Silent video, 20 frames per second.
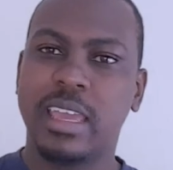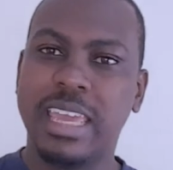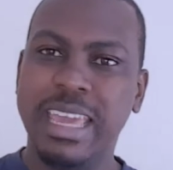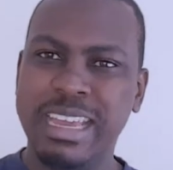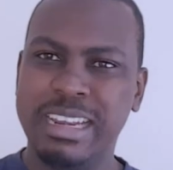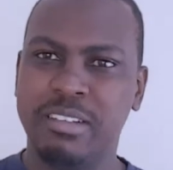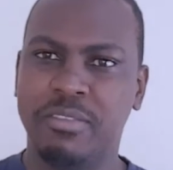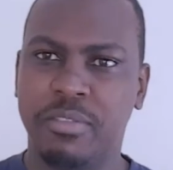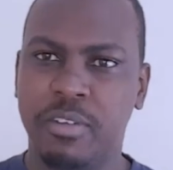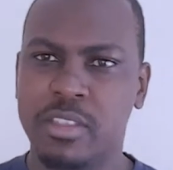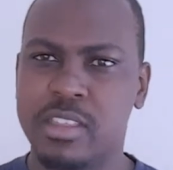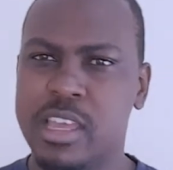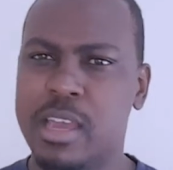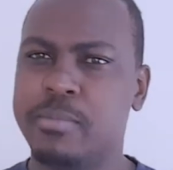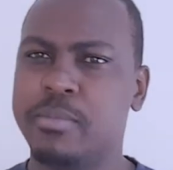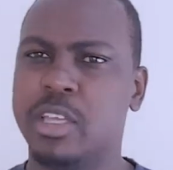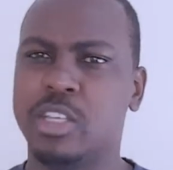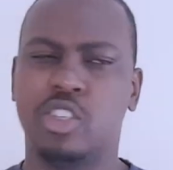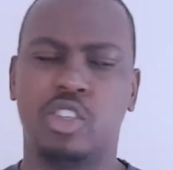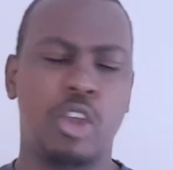caring for
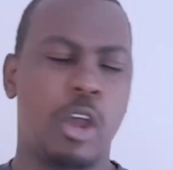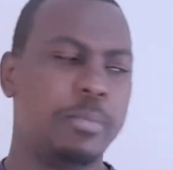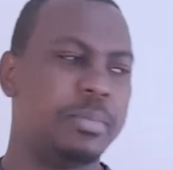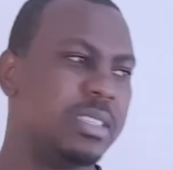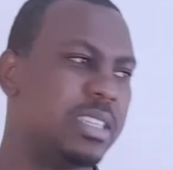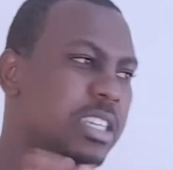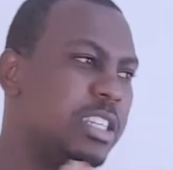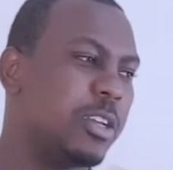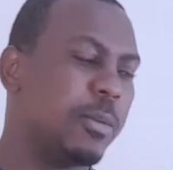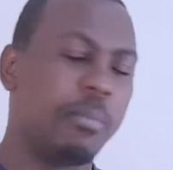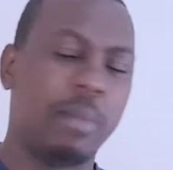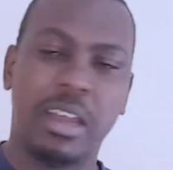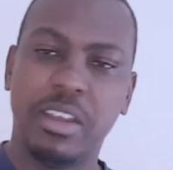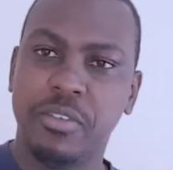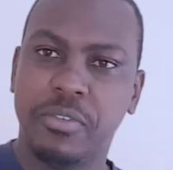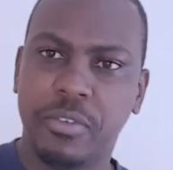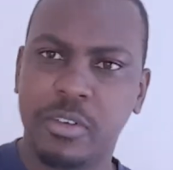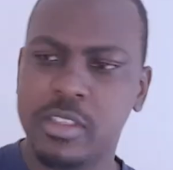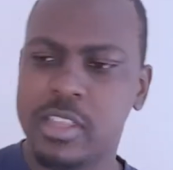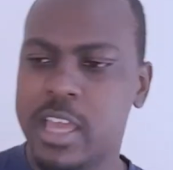them, they stop sending
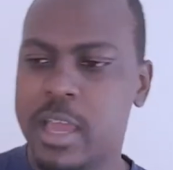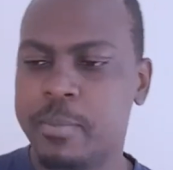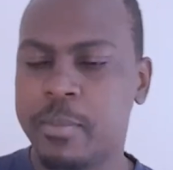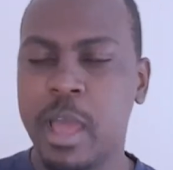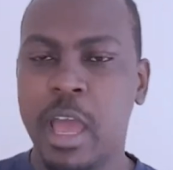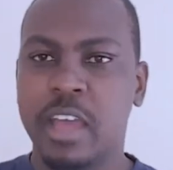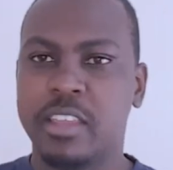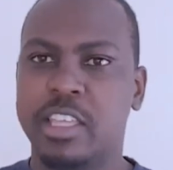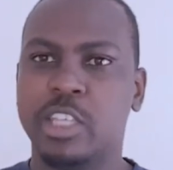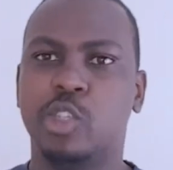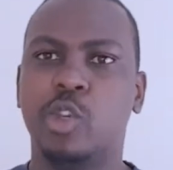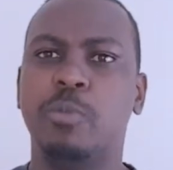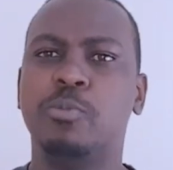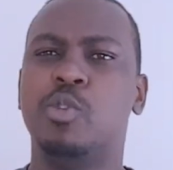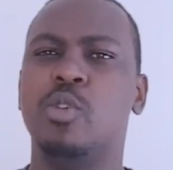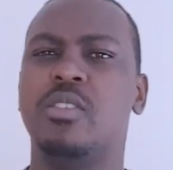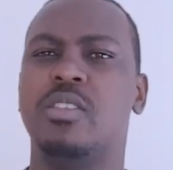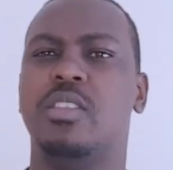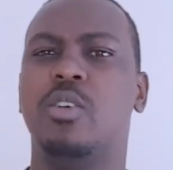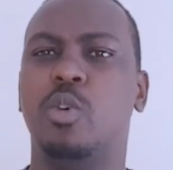money for them, they stop
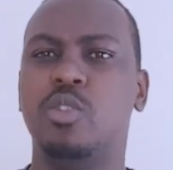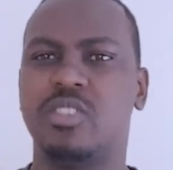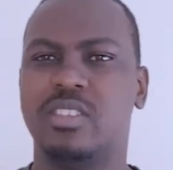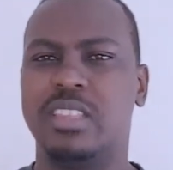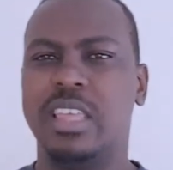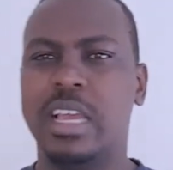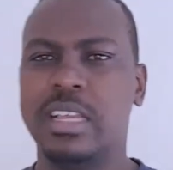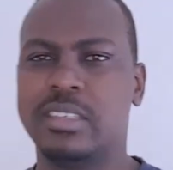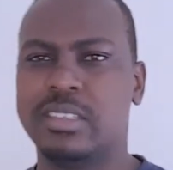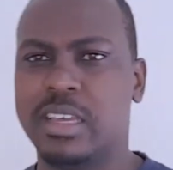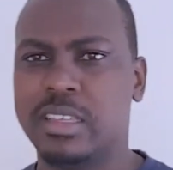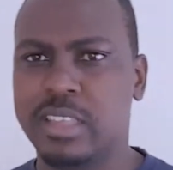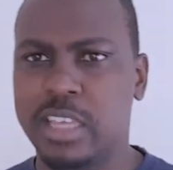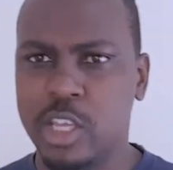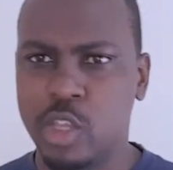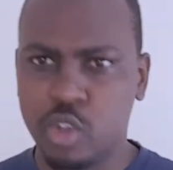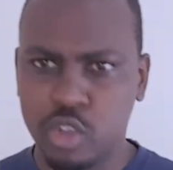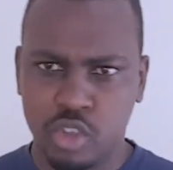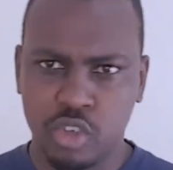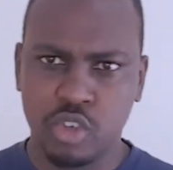doing those things that they
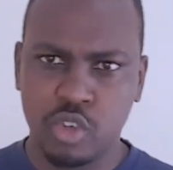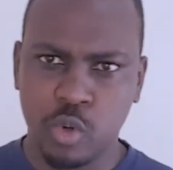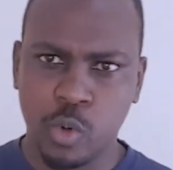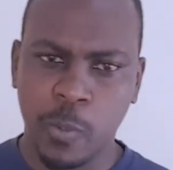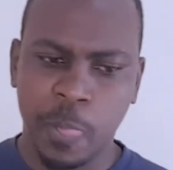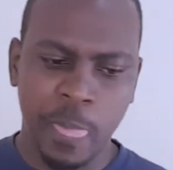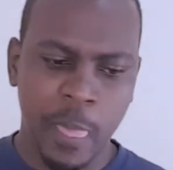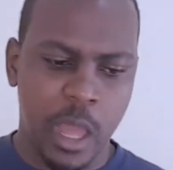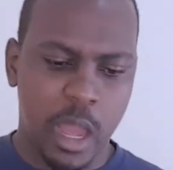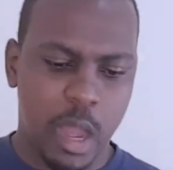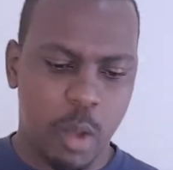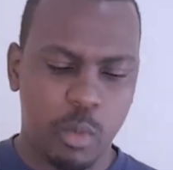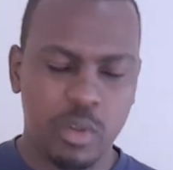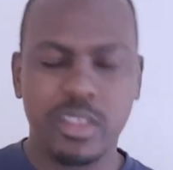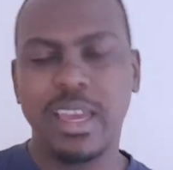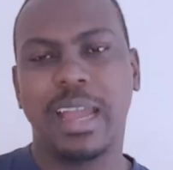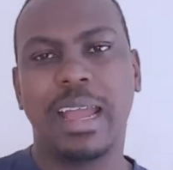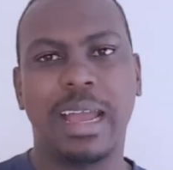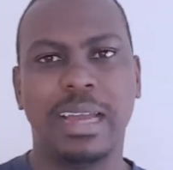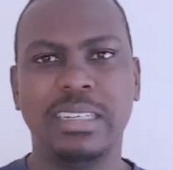used to do when
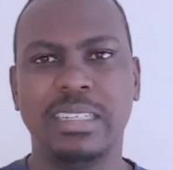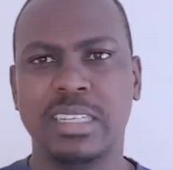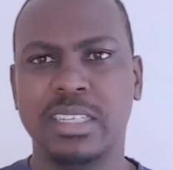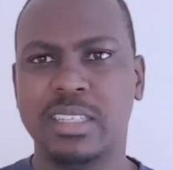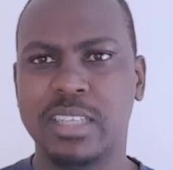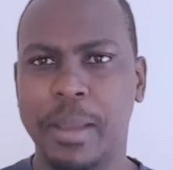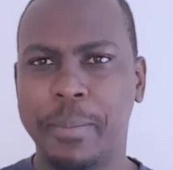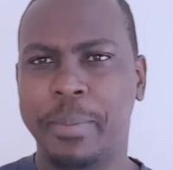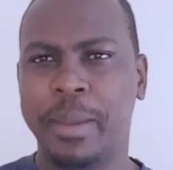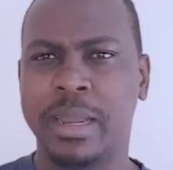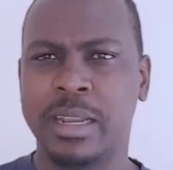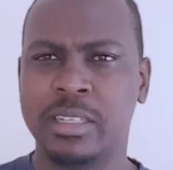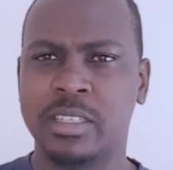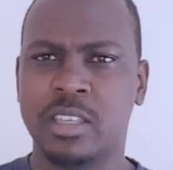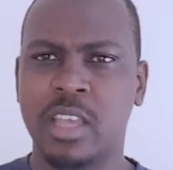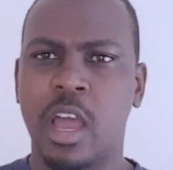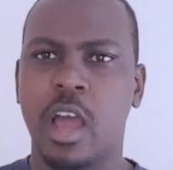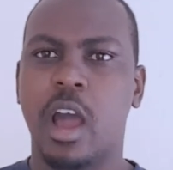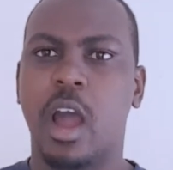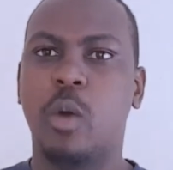their guardians, their
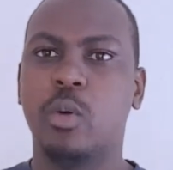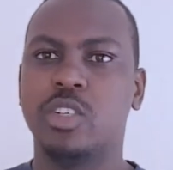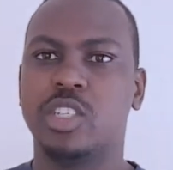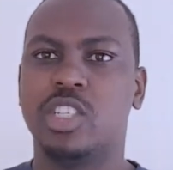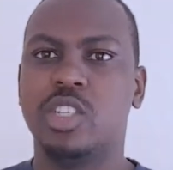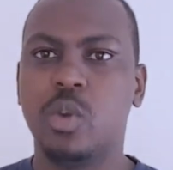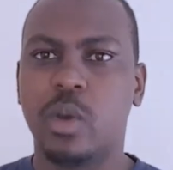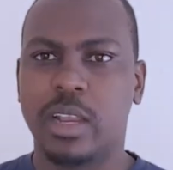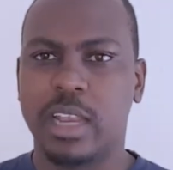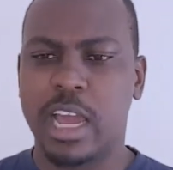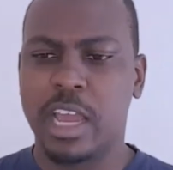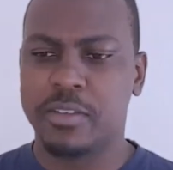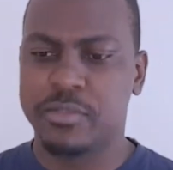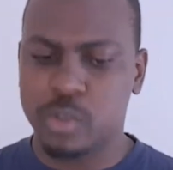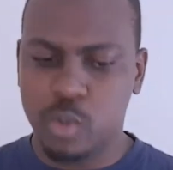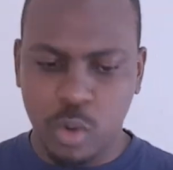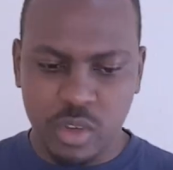parents, were still alive.